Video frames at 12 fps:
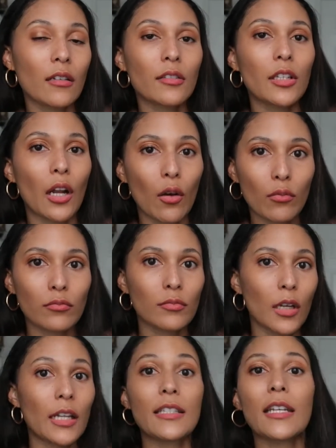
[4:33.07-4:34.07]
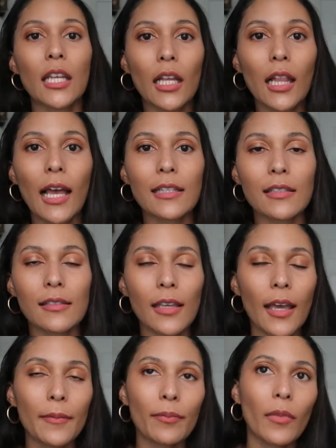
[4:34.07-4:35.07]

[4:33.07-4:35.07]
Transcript: you know, attending classes yet.